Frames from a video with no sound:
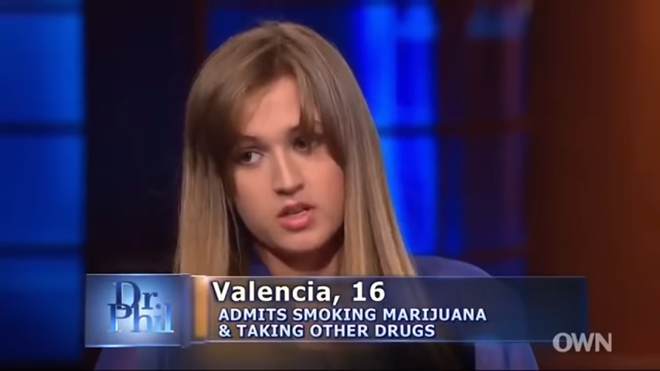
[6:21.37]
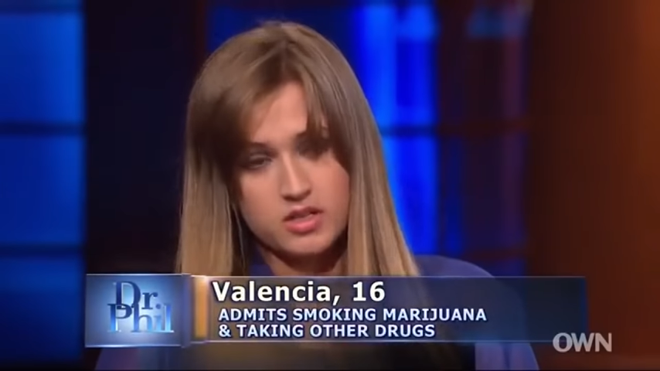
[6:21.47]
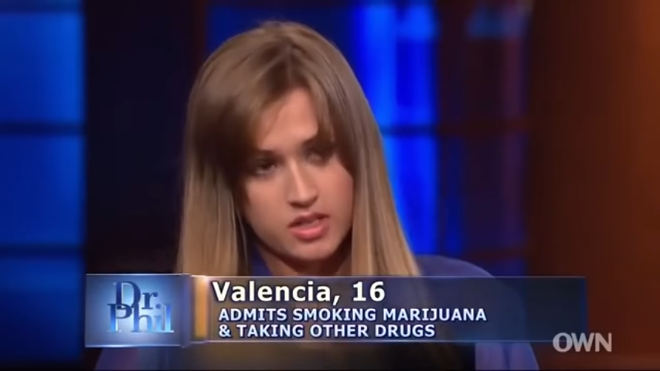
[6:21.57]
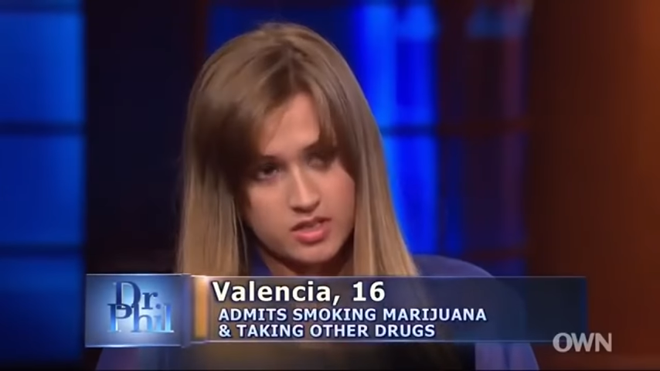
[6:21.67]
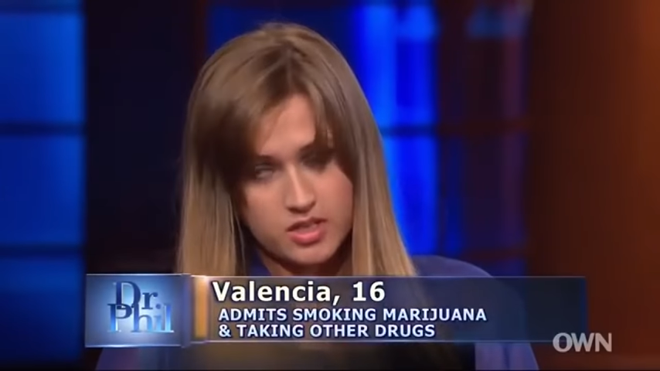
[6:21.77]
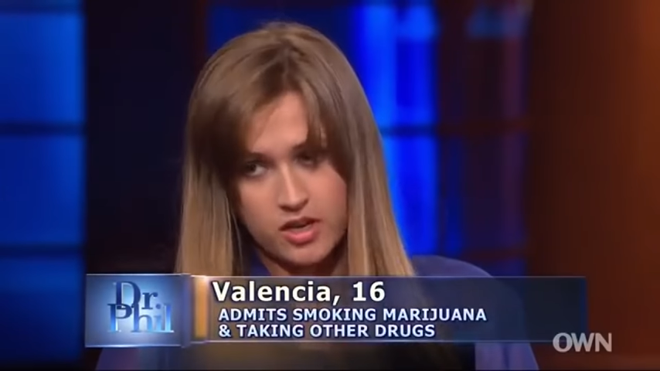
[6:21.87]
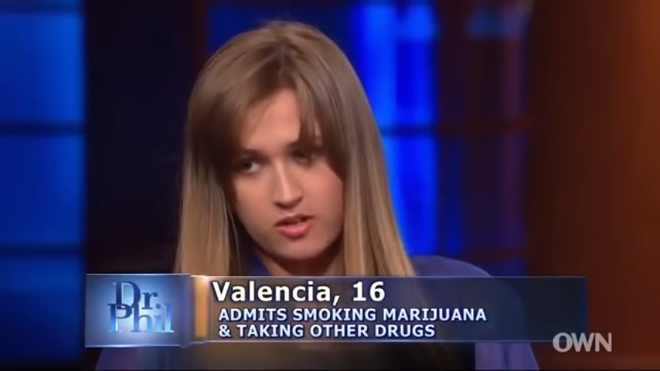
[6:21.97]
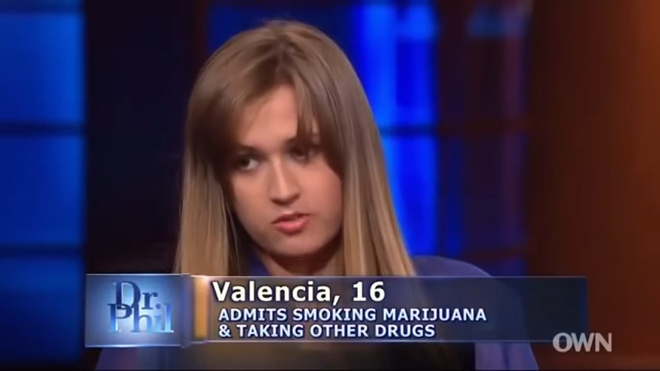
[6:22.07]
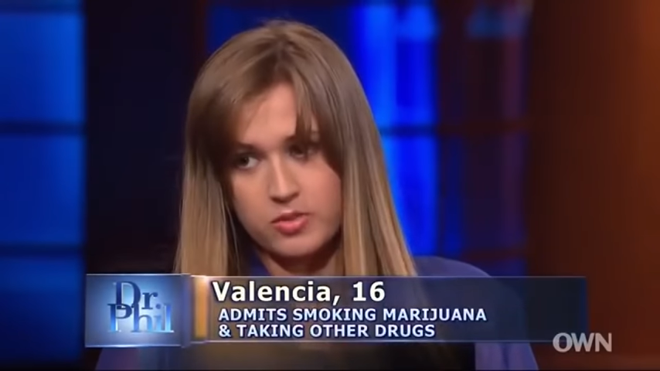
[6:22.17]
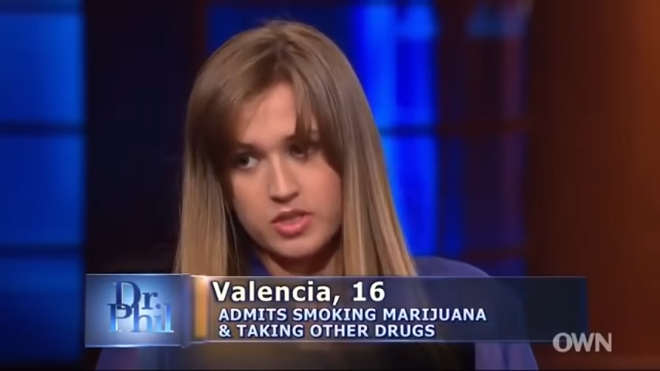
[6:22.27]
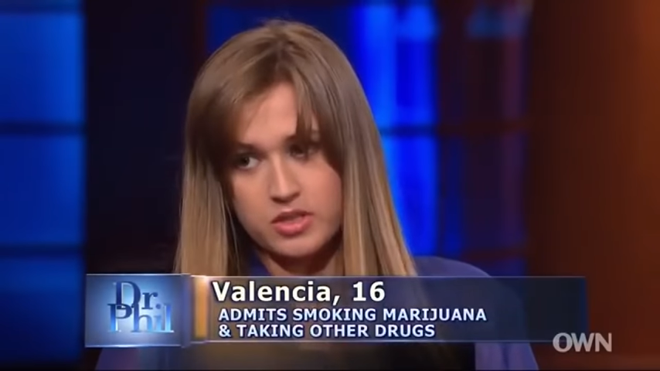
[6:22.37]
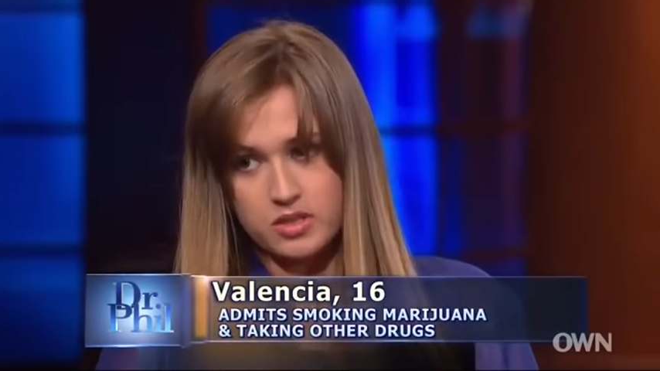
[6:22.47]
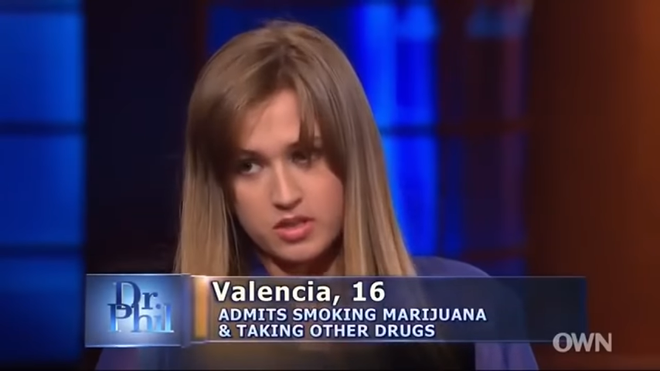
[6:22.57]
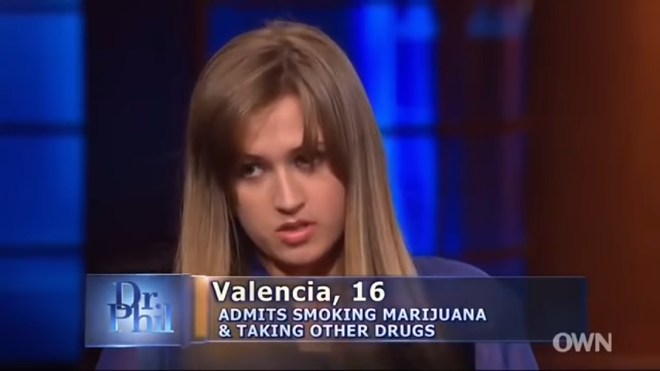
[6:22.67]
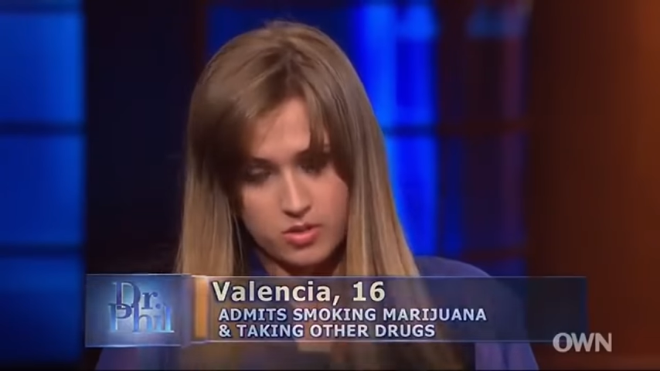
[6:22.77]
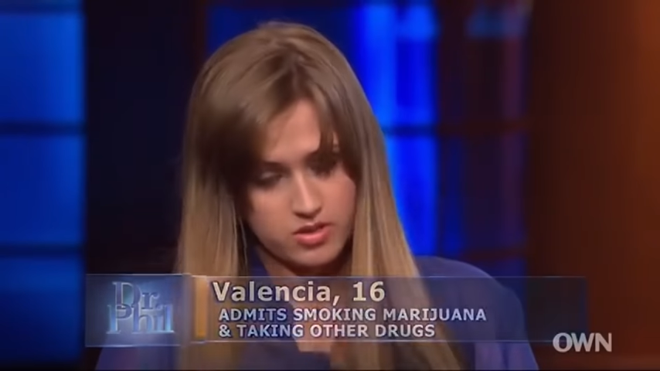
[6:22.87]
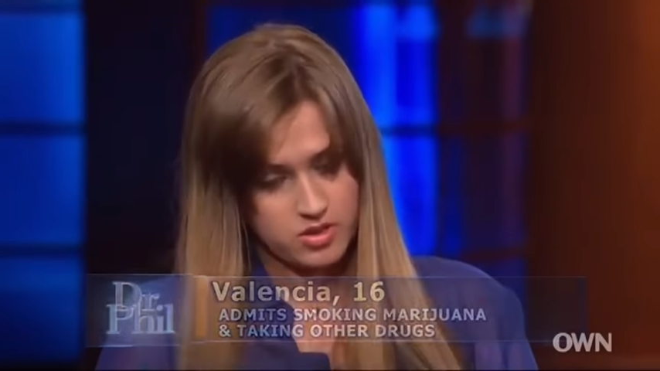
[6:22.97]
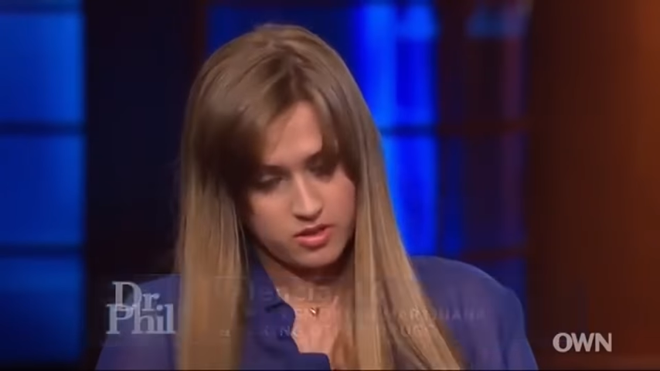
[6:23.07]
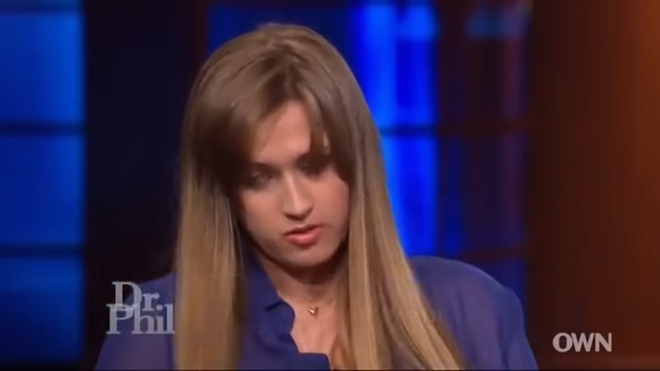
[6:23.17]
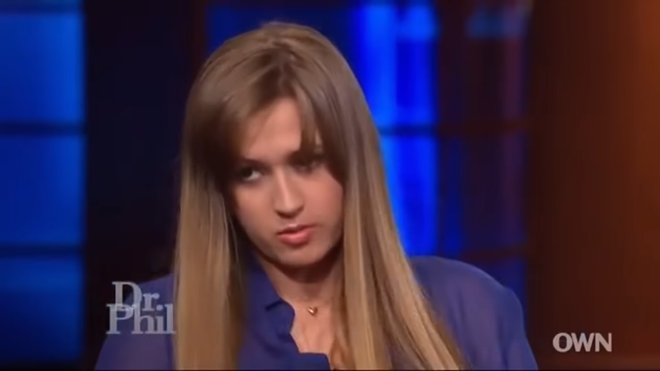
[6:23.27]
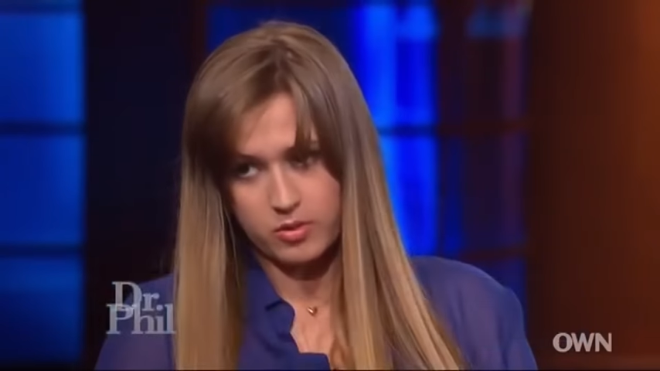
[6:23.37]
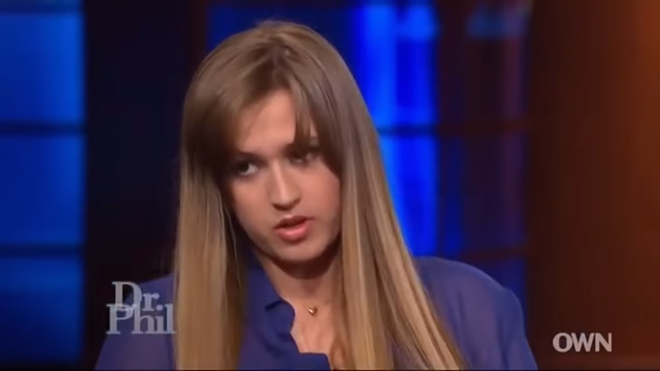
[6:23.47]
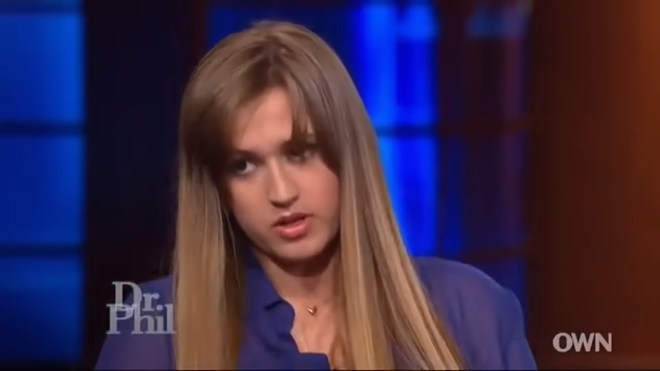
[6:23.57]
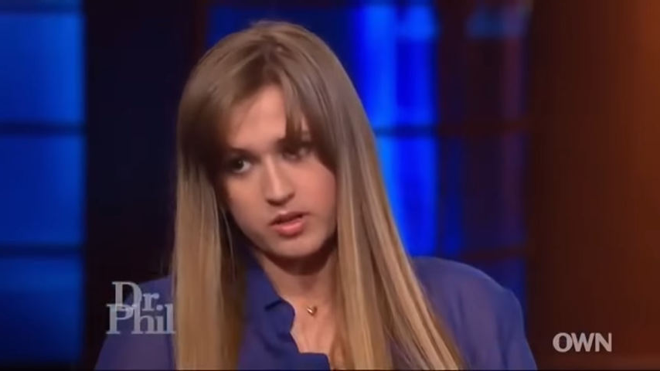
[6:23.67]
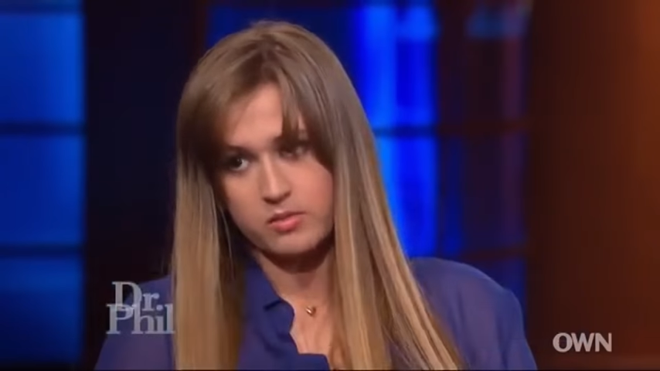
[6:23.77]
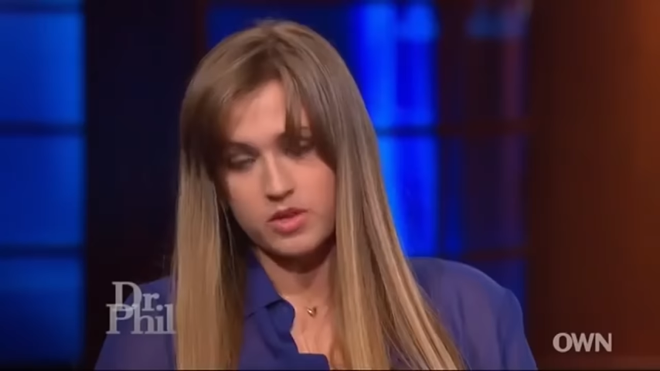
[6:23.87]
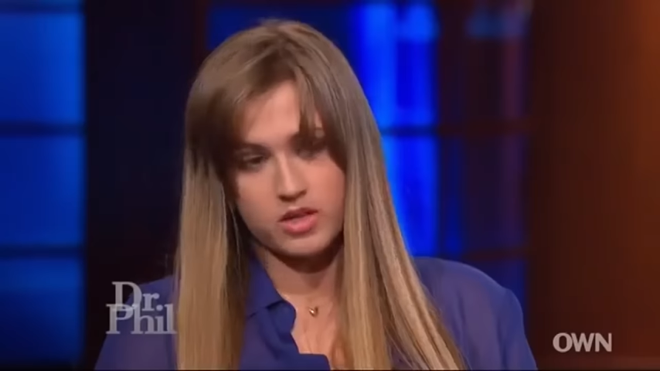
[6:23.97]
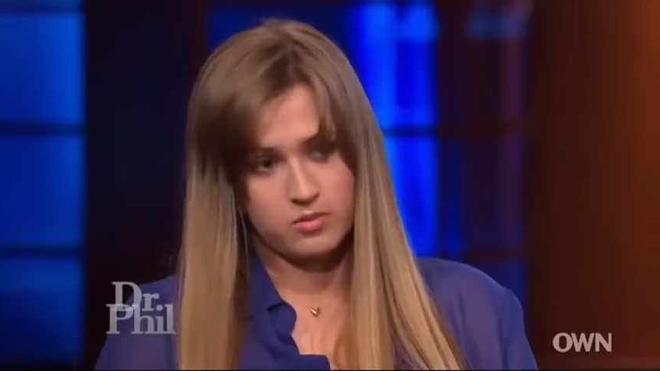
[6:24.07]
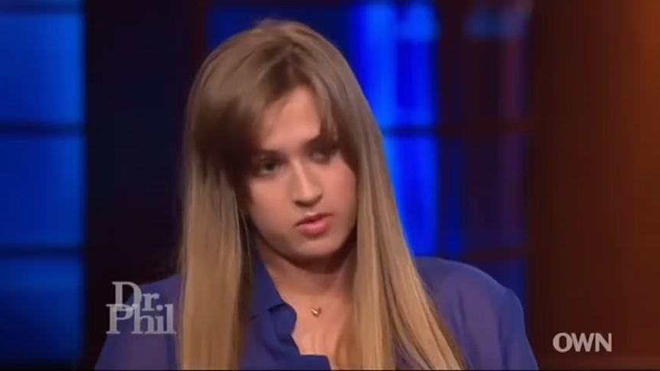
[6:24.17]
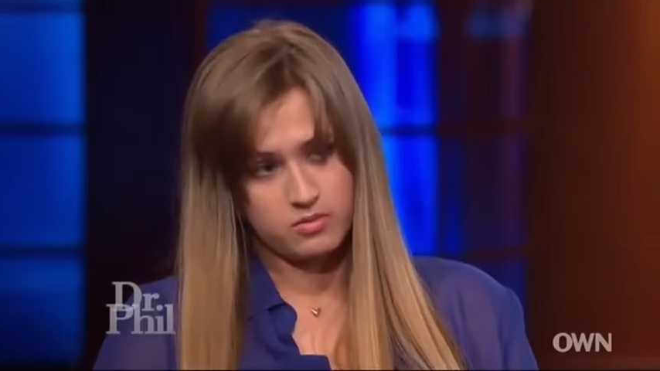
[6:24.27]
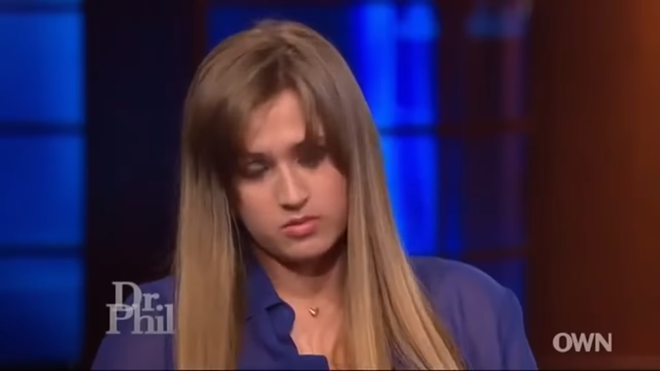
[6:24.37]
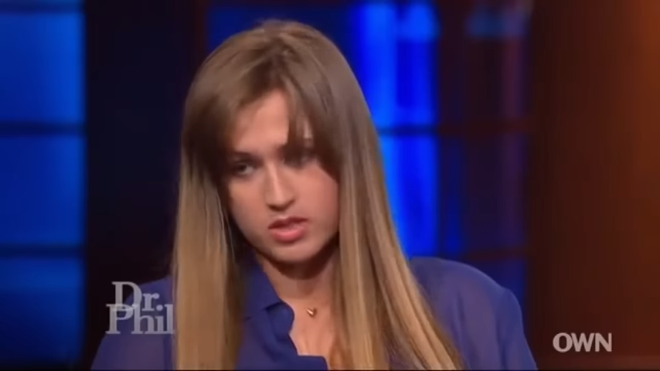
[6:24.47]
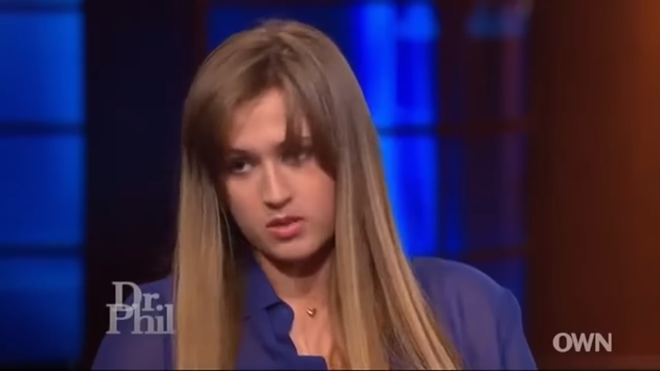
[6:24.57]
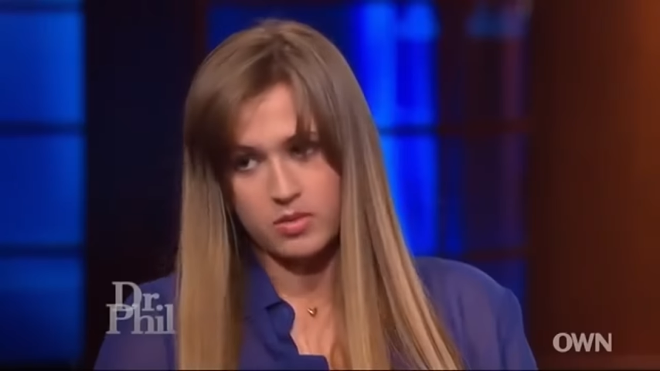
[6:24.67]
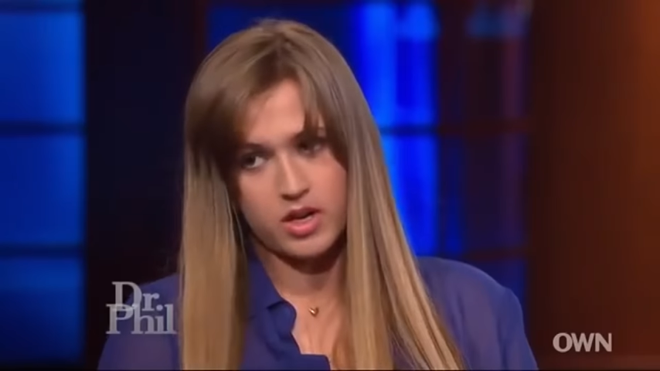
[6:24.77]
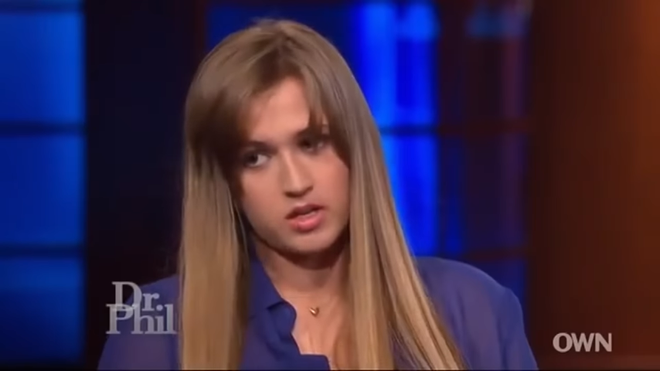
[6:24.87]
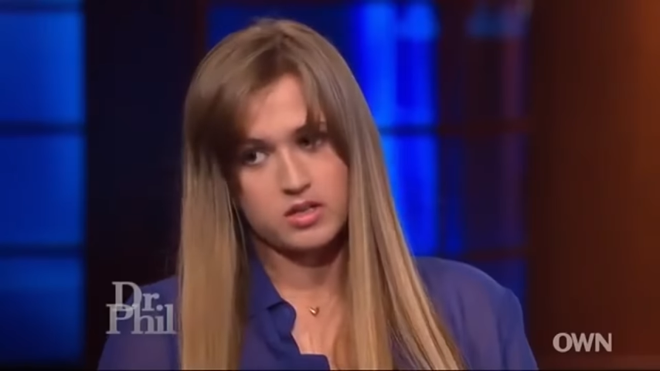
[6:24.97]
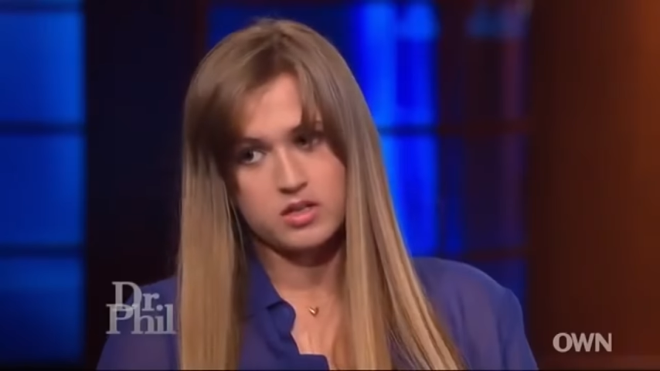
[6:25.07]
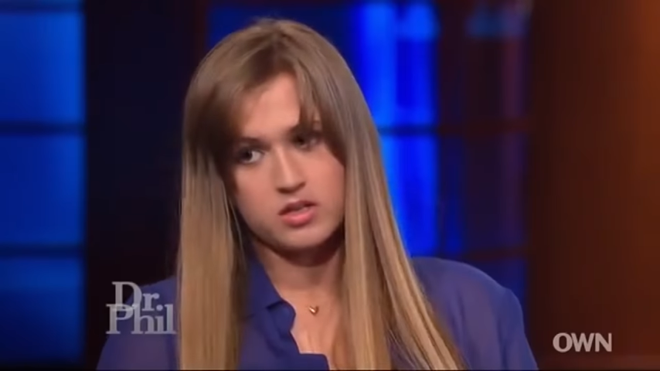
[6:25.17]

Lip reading: Takes care of me. He's always there for me when I need him, and I'm mm-hmm. the same back.